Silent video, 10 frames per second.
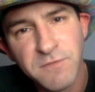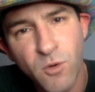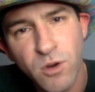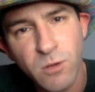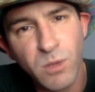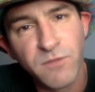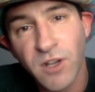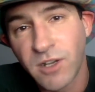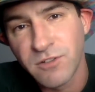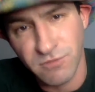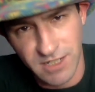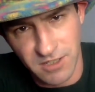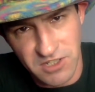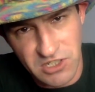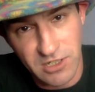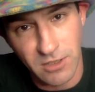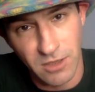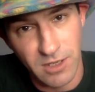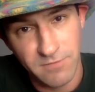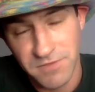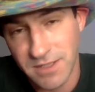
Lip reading: form of unrealistic love